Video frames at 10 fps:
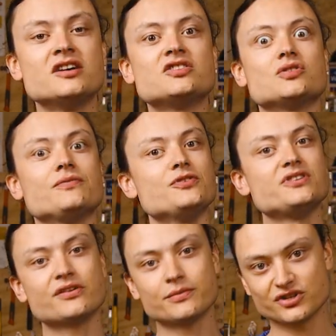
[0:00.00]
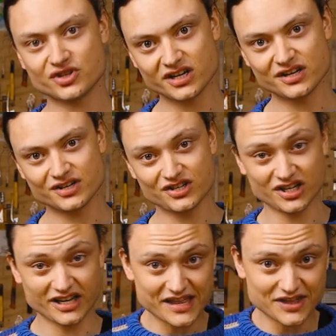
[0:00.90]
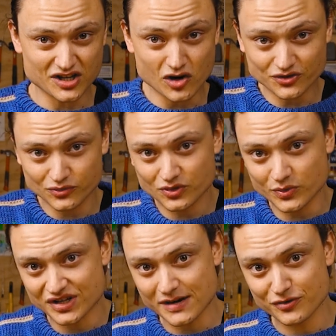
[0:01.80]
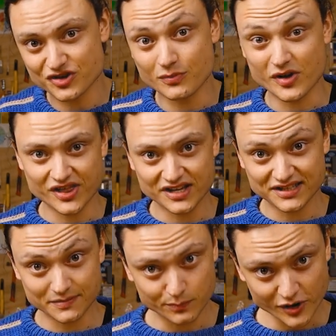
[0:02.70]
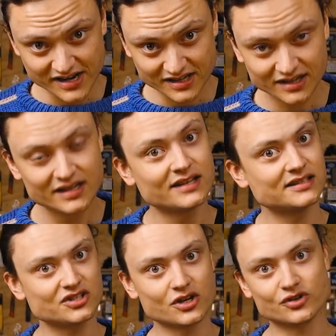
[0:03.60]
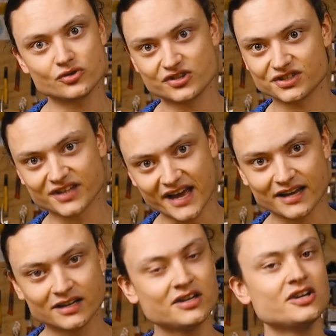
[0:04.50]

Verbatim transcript: So if you tell the machine to get the nozzle to a temperature where things can break, it's going to do just that.